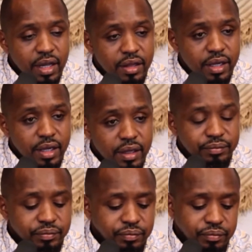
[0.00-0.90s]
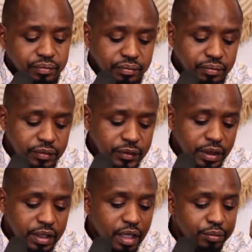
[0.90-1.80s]
And then
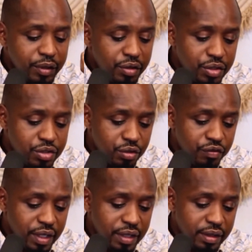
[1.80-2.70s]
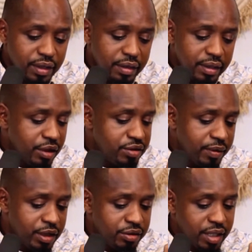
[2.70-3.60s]
he helped me cross over. Then I used
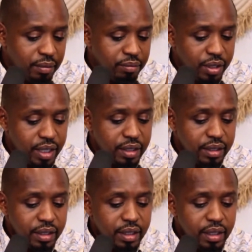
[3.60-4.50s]
the money to take a border